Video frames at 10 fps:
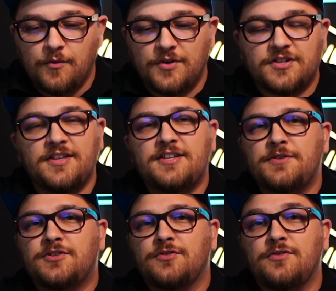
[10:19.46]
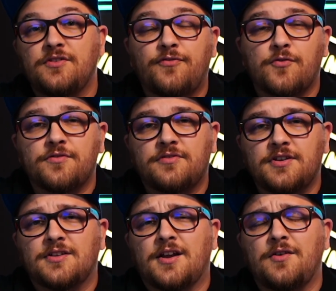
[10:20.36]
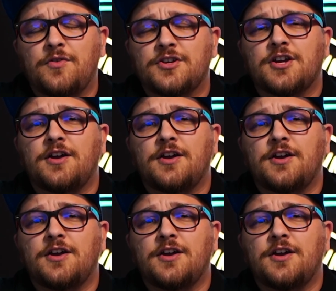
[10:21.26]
Which leads me to the fourth thing that I wish I